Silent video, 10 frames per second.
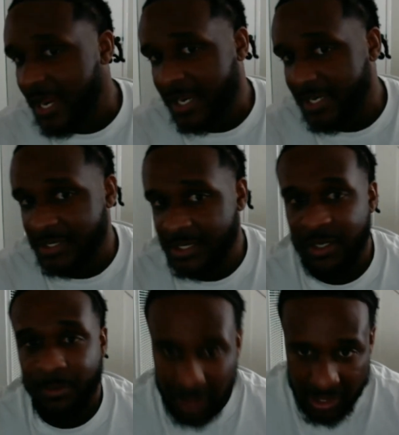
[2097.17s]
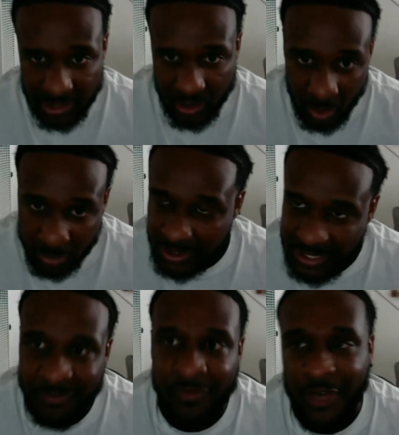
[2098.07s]
in his place on the
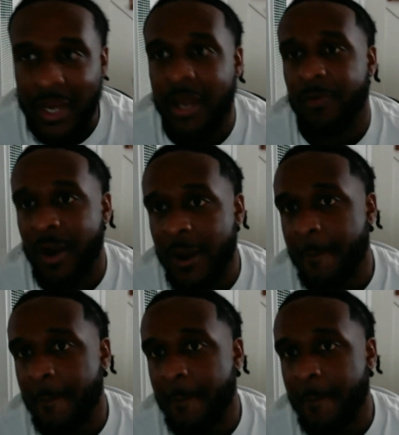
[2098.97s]
seventh day, right?